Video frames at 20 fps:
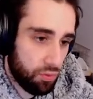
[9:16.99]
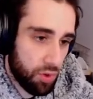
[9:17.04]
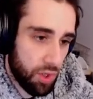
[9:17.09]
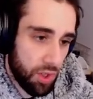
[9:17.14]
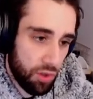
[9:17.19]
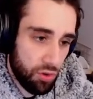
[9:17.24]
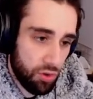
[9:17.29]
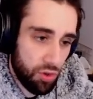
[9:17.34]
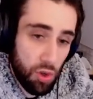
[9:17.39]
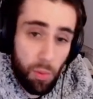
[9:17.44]

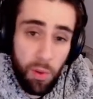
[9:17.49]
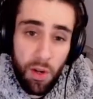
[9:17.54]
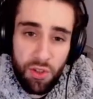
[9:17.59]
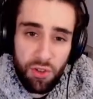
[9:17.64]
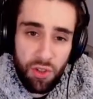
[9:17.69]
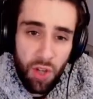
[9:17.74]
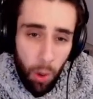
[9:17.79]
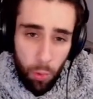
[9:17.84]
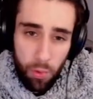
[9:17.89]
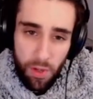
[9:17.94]
You weren't
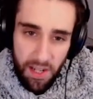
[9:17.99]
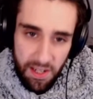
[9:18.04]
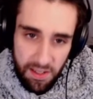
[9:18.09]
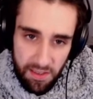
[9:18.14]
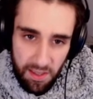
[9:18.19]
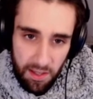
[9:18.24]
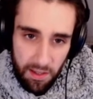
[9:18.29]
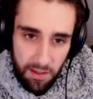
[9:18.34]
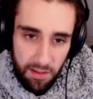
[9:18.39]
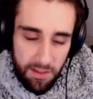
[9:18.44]
told
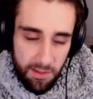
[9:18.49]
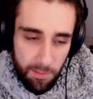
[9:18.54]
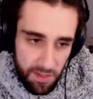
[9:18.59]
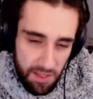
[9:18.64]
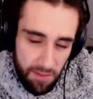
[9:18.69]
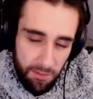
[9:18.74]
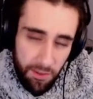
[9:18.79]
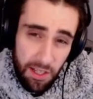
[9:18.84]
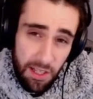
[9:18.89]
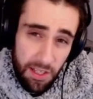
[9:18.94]
anything
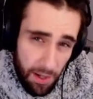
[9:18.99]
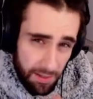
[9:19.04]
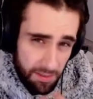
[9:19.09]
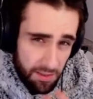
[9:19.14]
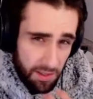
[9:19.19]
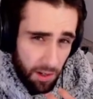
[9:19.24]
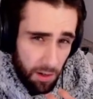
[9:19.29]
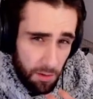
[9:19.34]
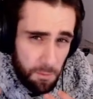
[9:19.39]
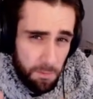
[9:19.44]
specifically. You had
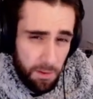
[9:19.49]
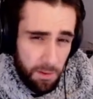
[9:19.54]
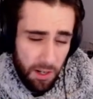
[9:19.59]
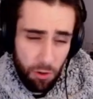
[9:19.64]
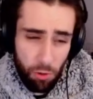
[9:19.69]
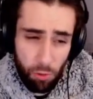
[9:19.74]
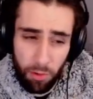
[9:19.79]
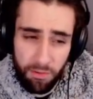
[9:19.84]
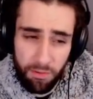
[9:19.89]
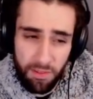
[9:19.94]
to go and figure
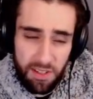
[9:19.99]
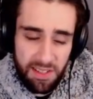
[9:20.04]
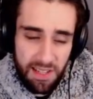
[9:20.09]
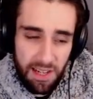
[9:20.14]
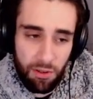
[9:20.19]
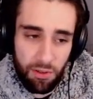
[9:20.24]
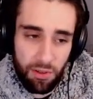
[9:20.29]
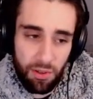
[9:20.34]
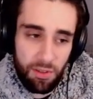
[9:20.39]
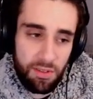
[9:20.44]
all of this
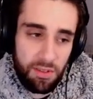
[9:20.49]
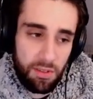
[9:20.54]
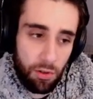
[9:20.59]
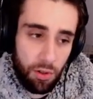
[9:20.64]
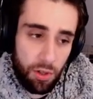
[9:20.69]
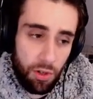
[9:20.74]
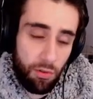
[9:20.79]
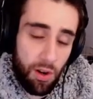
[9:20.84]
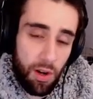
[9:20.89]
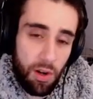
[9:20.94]
out
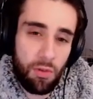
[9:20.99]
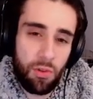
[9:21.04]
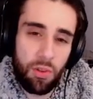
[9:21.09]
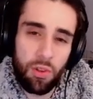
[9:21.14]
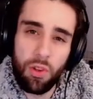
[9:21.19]
on your own.